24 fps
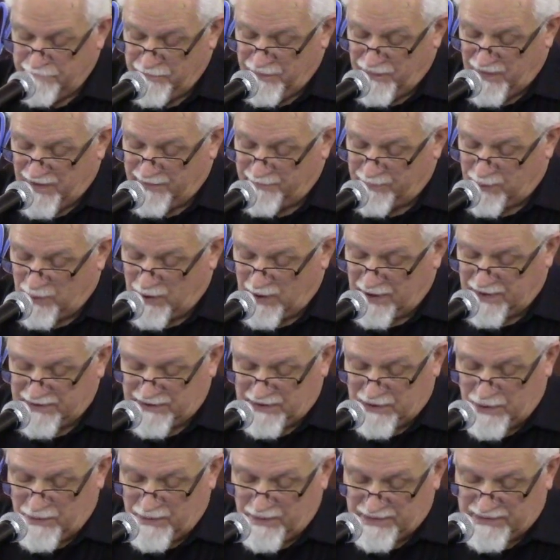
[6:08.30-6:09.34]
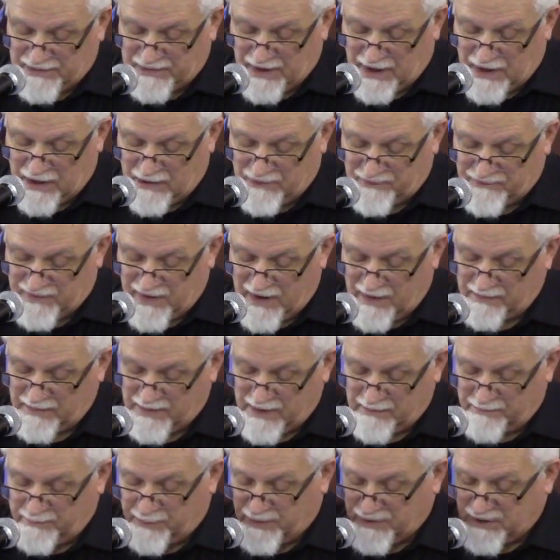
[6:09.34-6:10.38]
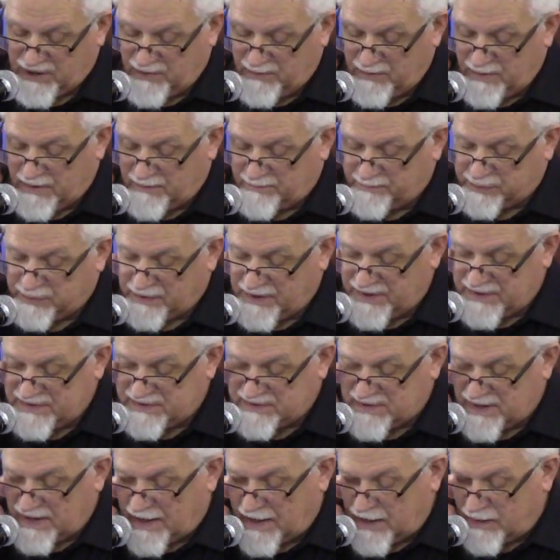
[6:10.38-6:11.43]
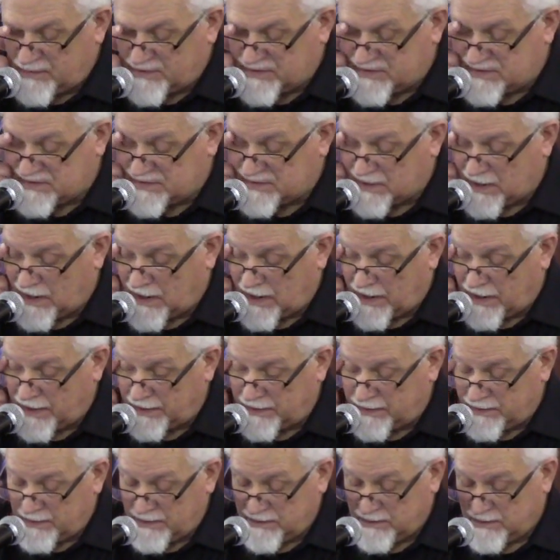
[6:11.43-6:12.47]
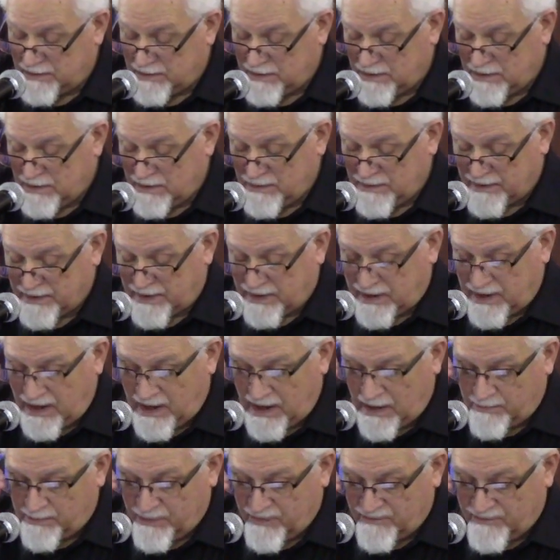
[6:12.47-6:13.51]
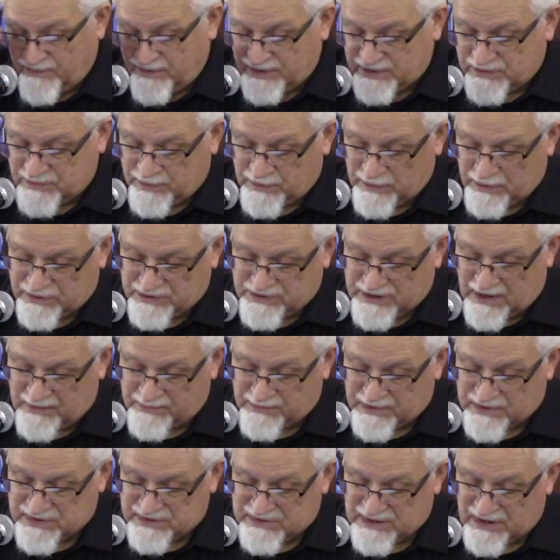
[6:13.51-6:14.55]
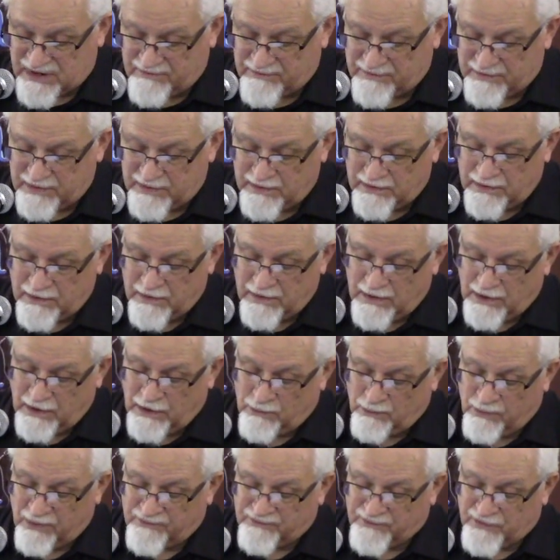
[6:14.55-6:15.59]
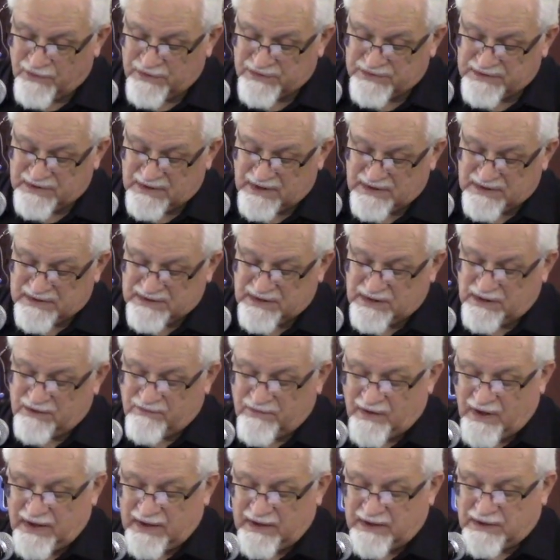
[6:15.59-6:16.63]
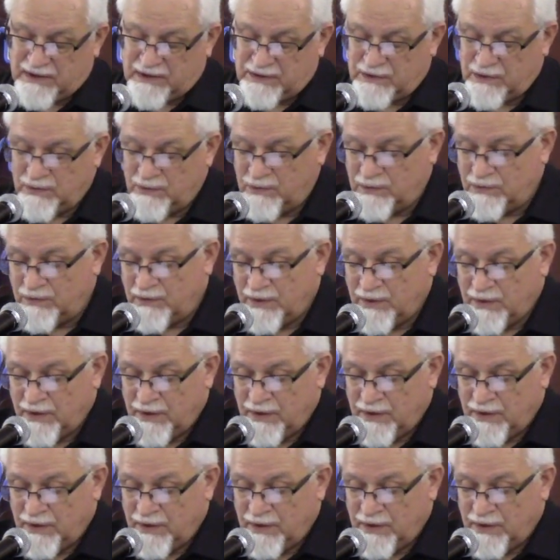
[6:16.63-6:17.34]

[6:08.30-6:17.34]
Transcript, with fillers: They brought out her entire family and put them in a place outside the camp of Israel. Chapter 7 refers to the sin of Achan, who